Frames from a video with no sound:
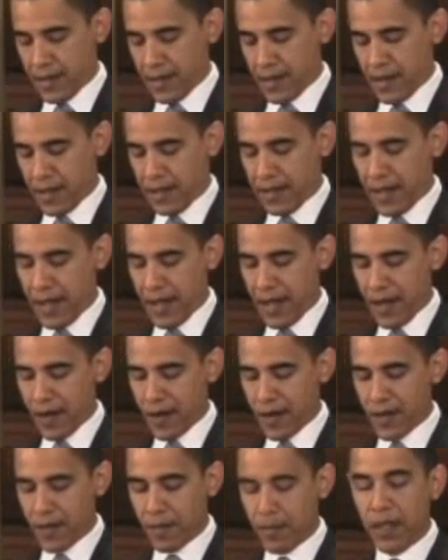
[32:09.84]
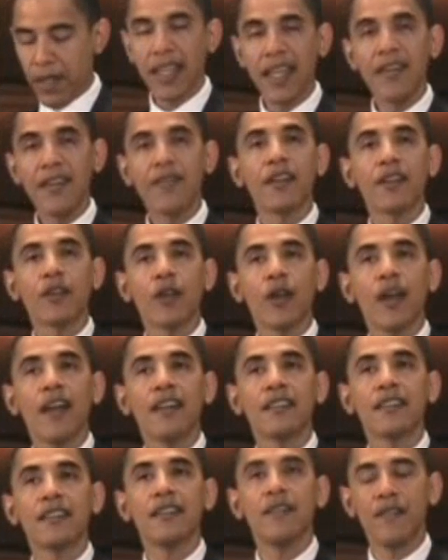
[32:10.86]
say, or the belief in
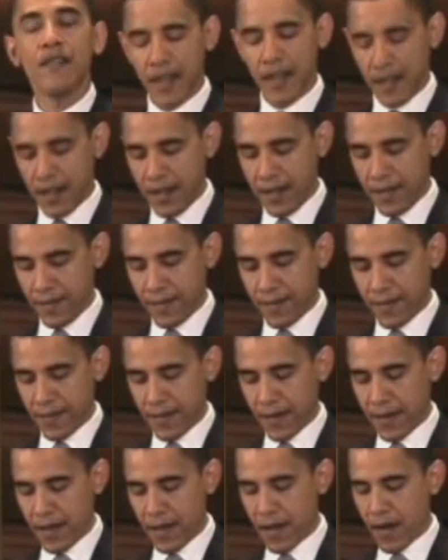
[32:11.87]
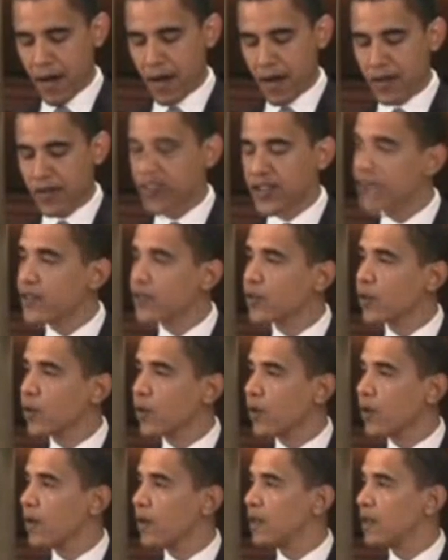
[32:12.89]
Christ's divinity, are
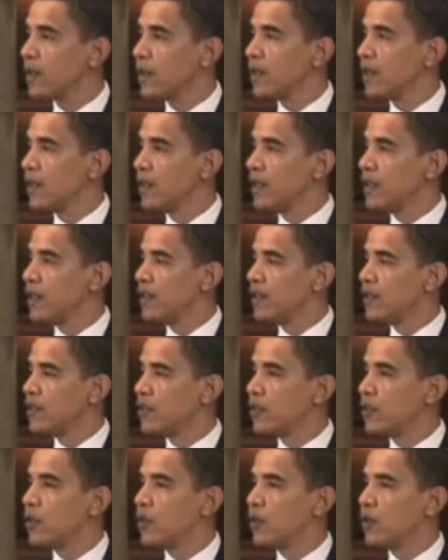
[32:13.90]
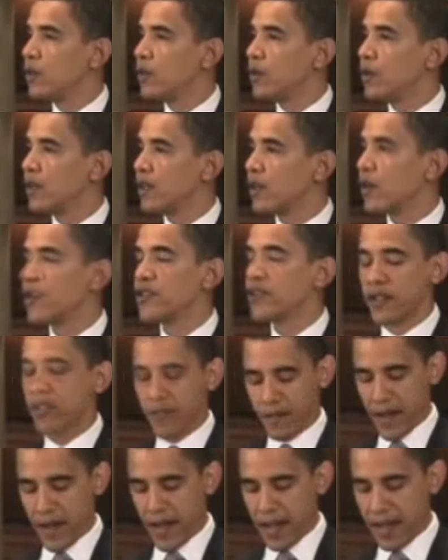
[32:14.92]
central to the
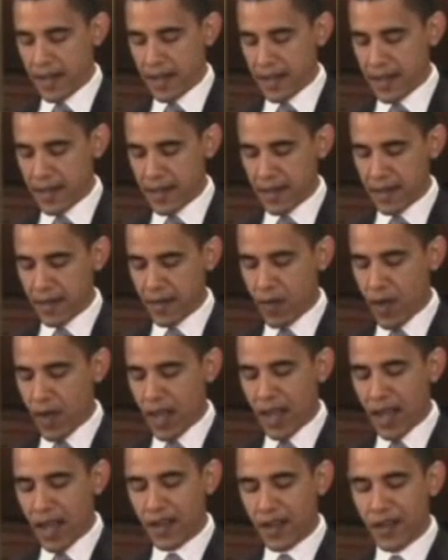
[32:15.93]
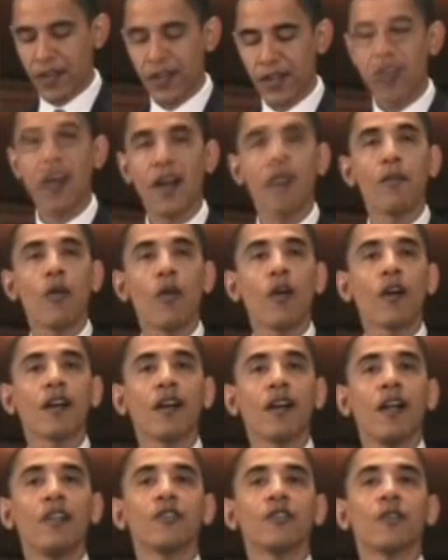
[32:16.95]
Christian faith, while others are more
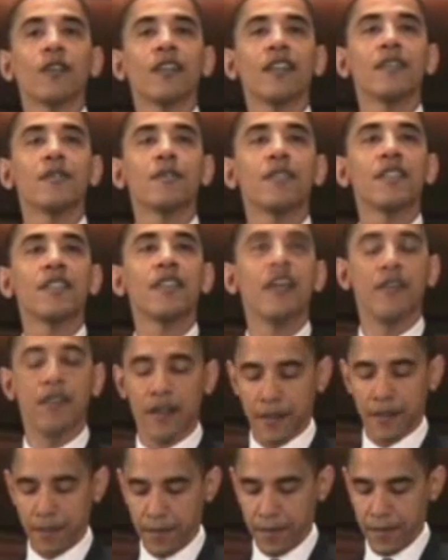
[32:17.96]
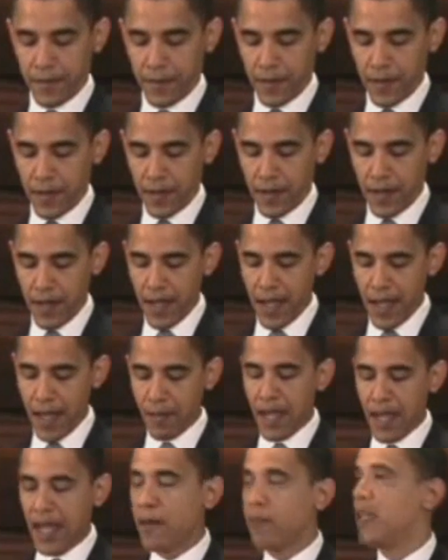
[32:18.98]
culturally specific
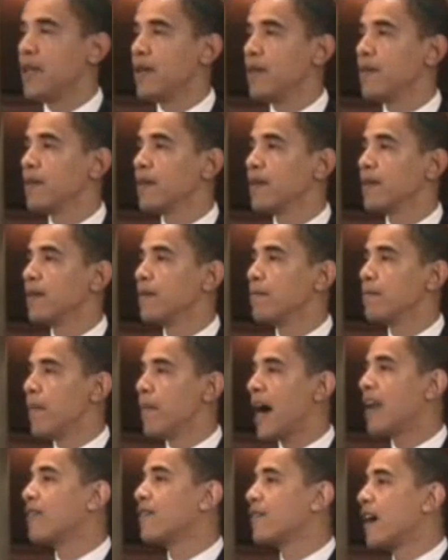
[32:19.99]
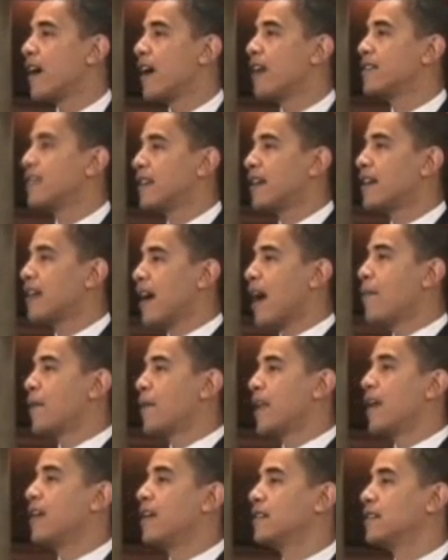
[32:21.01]
and may be modified to accommodate